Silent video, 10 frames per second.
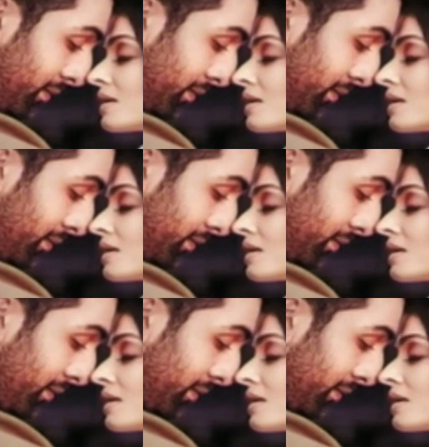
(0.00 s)

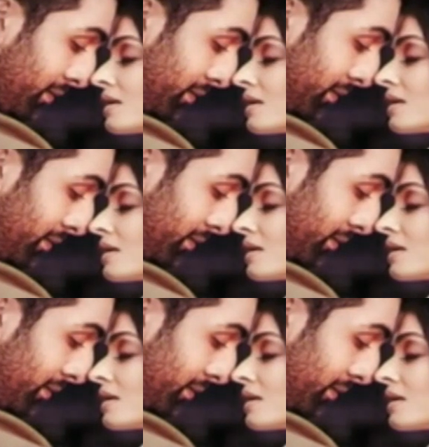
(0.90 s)

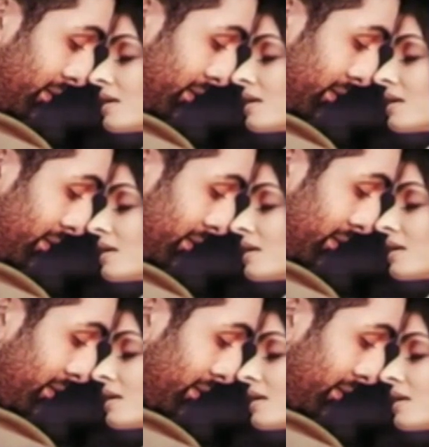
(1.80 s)

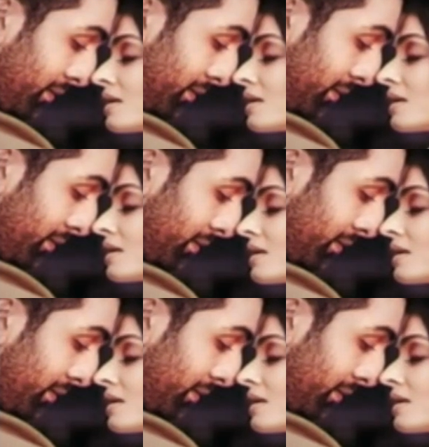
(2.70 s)
(not speaking)